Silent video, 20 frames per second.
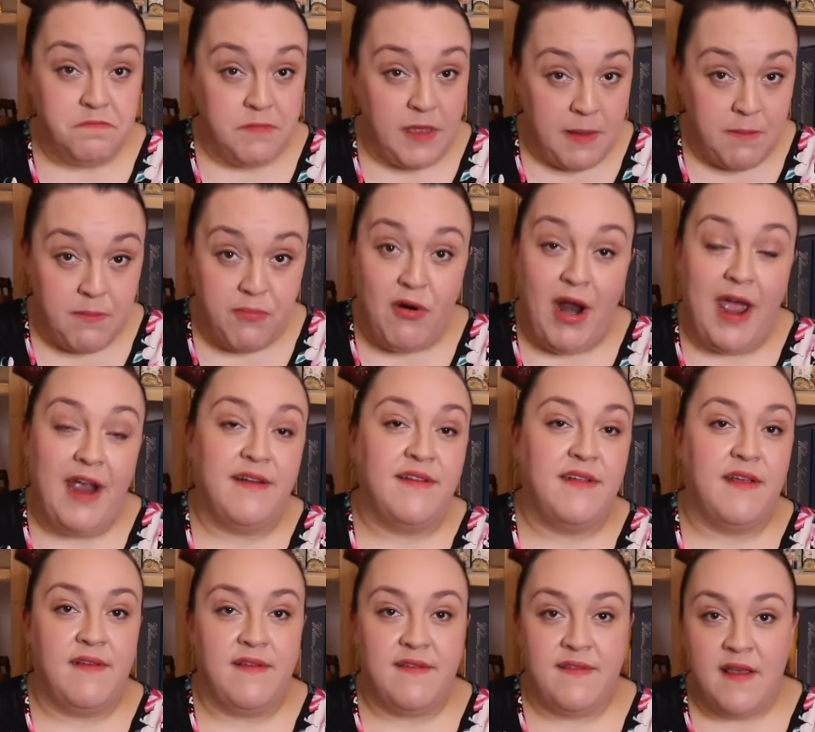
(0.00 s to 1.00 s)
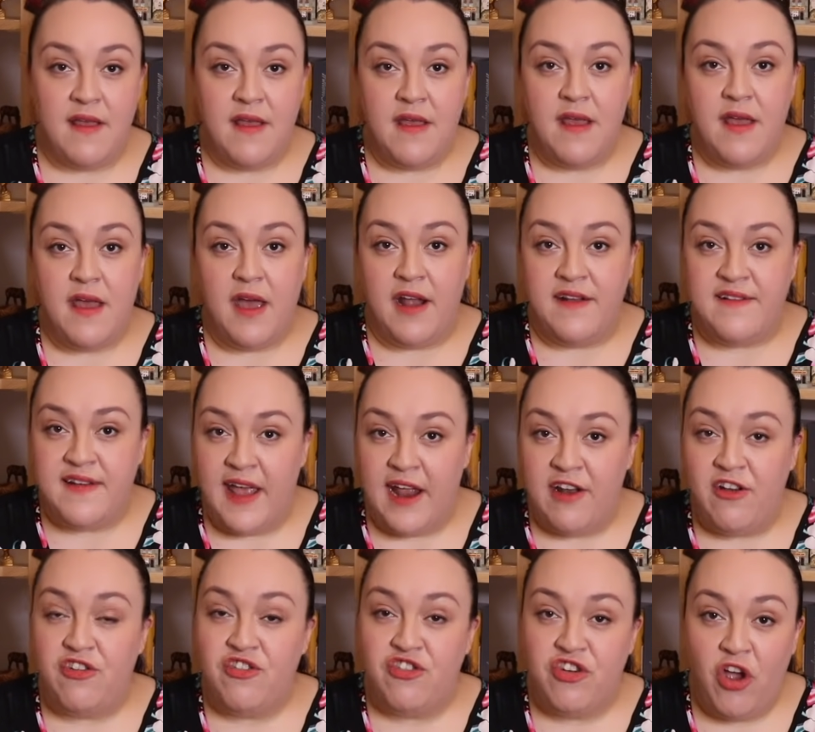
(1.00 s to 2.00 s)
in practice,
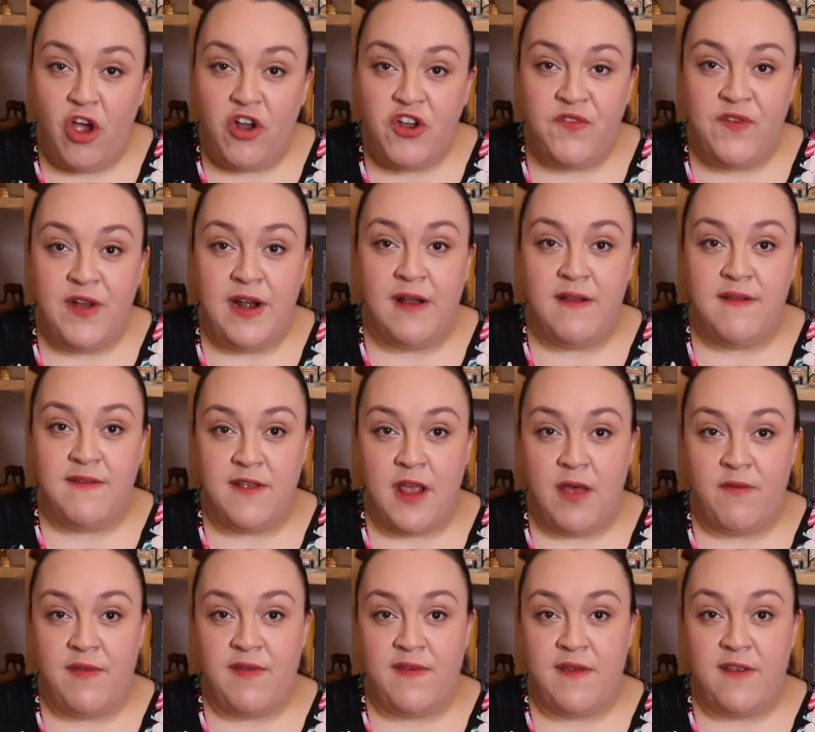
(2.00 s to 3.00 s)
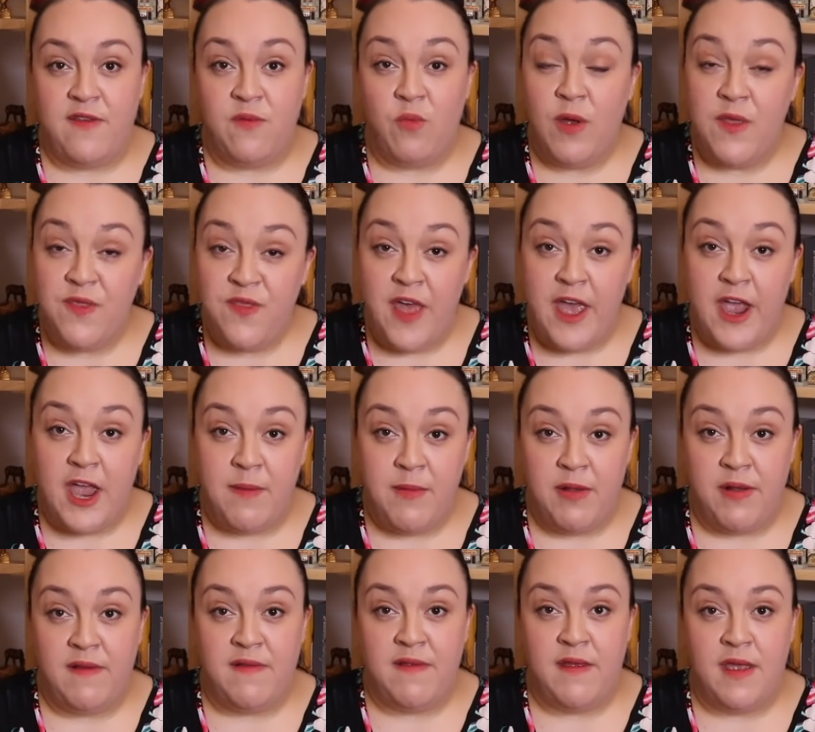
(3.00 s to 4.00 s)
attend Church of England services with their
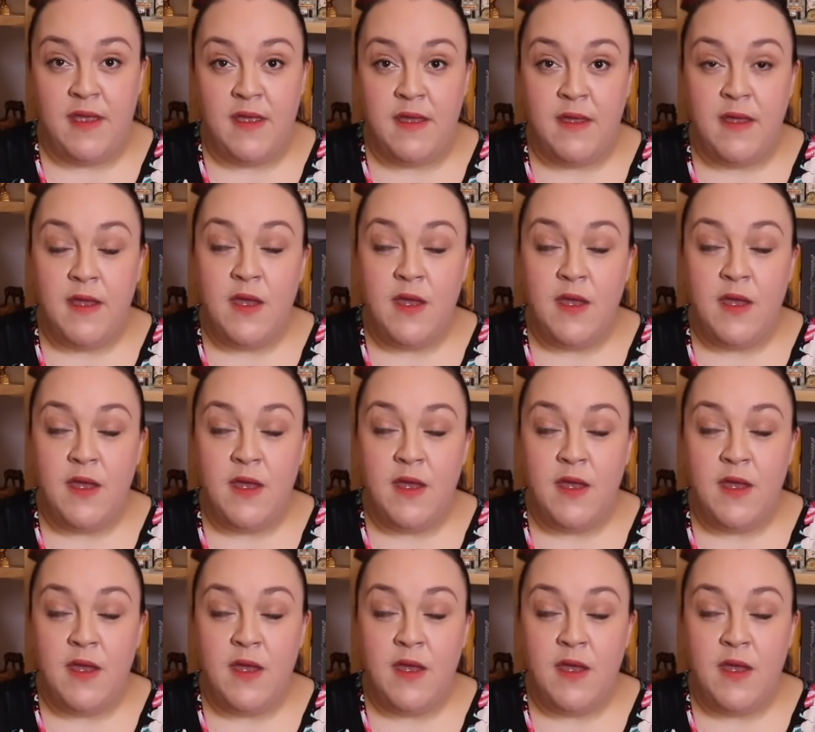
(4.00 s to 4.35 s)
community